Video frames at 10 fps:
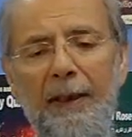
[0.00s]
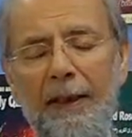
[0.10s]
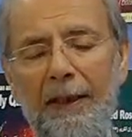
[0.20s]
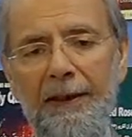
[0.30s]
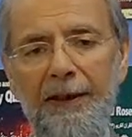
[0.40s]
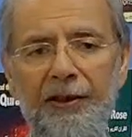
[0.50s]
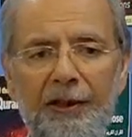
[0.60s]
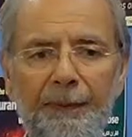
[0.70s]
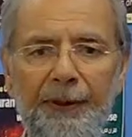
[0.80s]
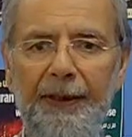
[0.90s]
The
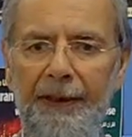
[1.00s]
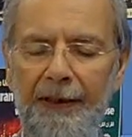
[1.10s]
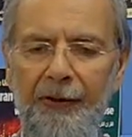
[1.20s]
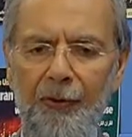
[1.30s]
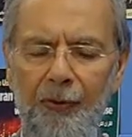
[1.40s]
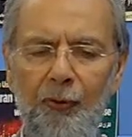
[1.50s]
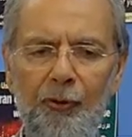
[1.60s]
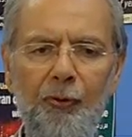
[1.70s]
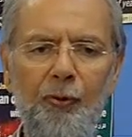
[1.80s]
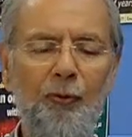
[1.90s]
reason being that
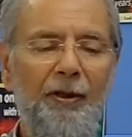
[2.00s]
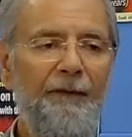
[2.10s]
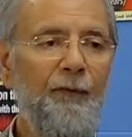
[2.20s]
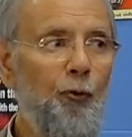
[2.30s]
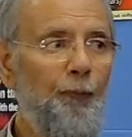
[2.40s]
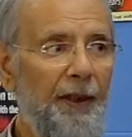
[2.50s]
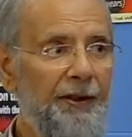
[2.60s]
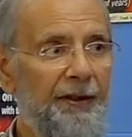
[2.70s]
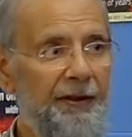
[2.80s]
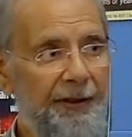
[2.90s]
you don't have two
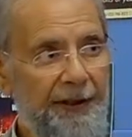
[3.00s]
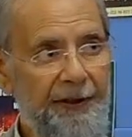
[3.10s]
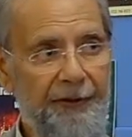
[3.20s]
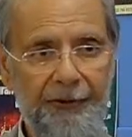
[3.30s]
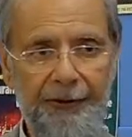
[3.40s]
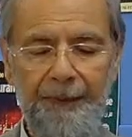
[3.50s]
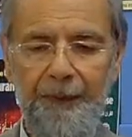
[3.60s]
presidents in a country.